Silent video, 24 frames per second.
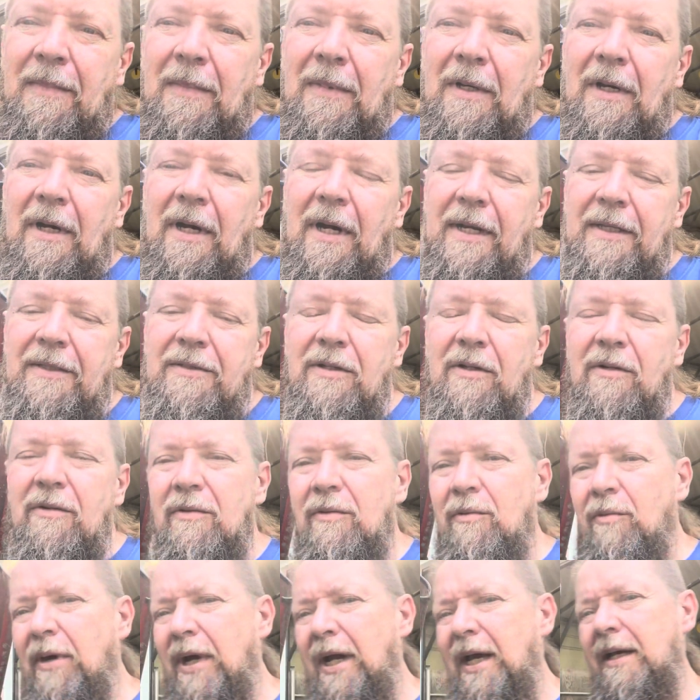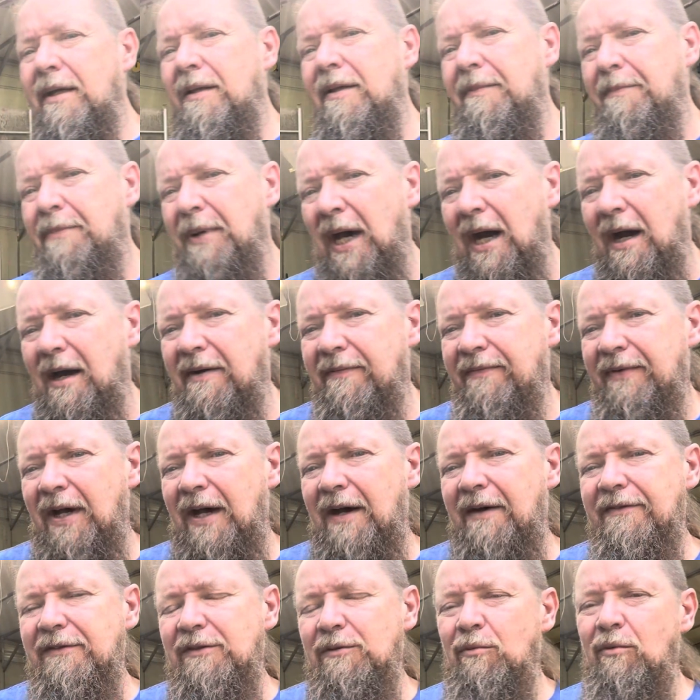All right, so the way the power
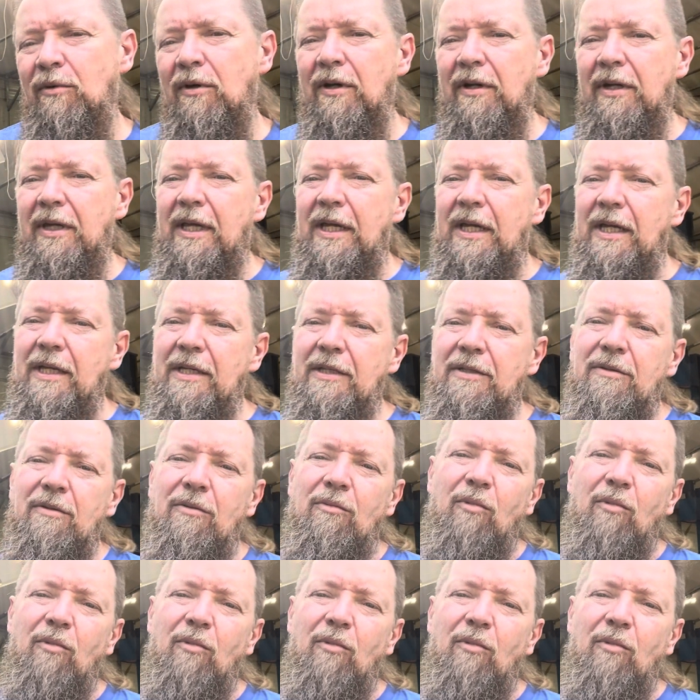valves work is